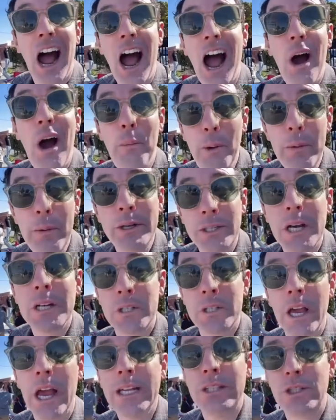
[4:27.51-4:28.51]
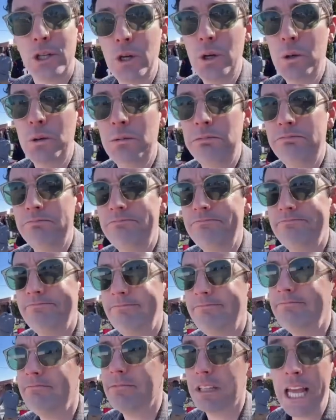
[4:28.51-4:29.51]
Uh, we would just like to
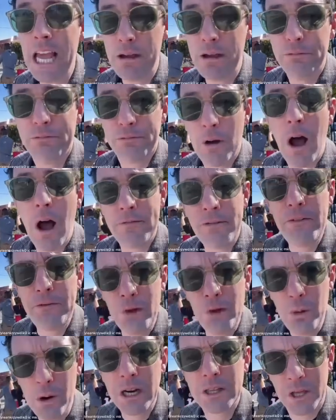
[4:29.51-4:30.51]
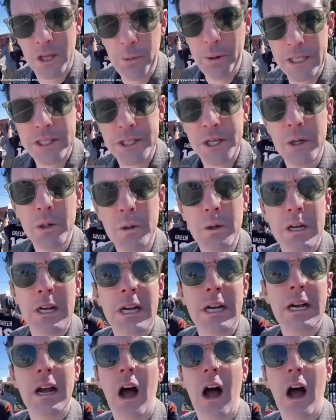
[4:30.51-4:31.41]
live off of the work that we do